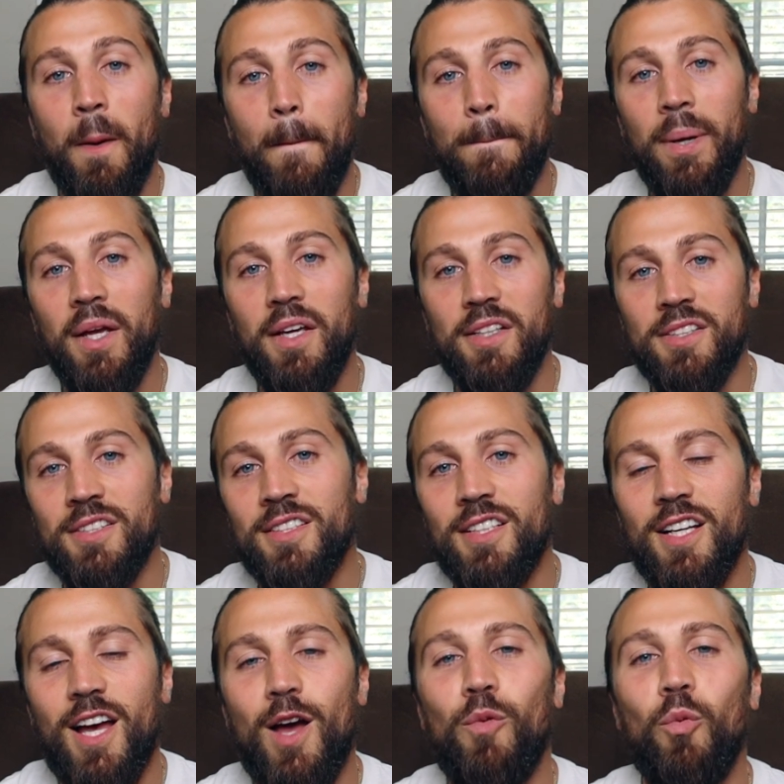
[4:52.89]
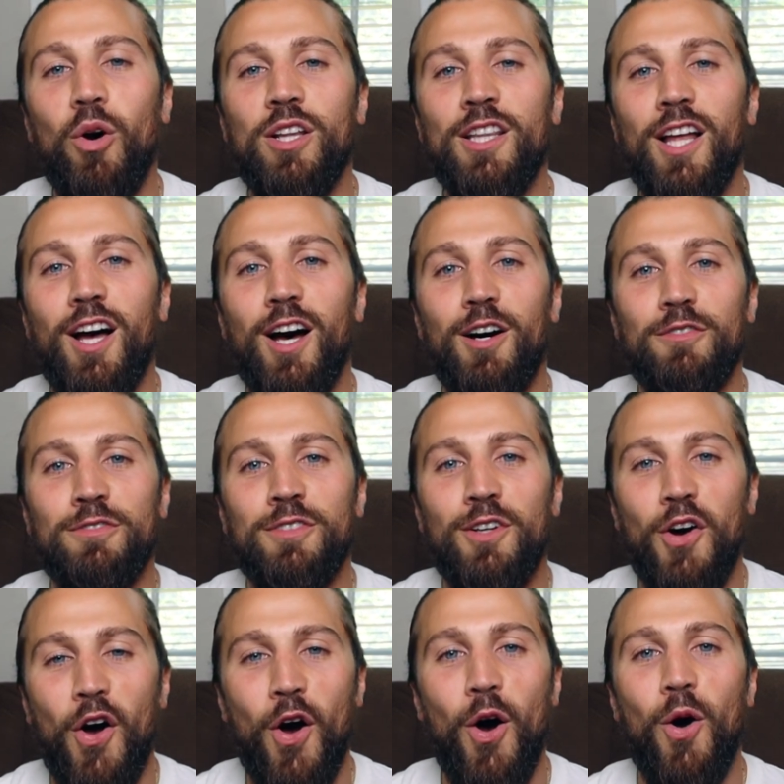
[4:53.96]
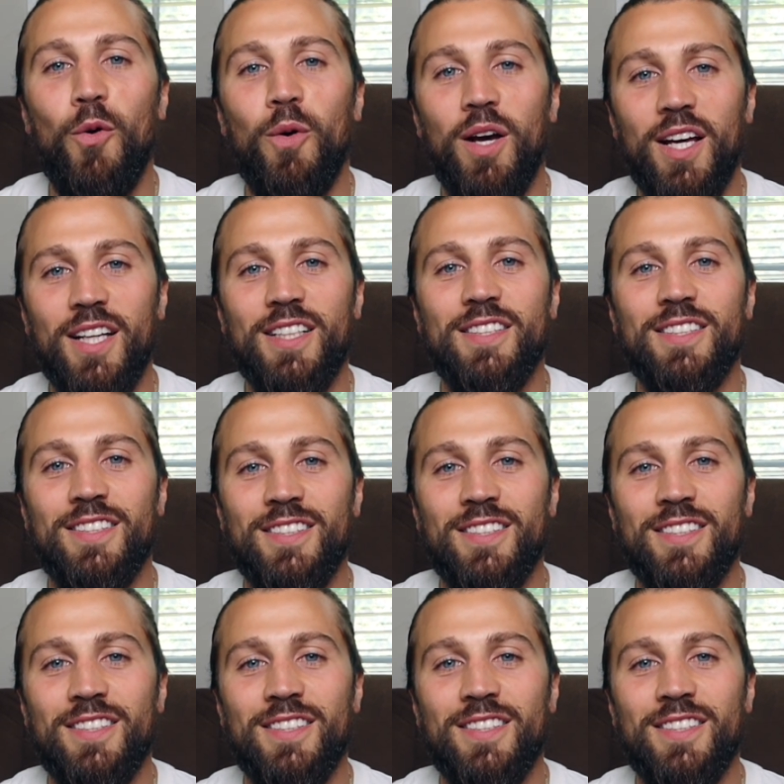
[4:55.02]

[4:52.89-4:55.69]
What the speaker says: Peace and one love, always.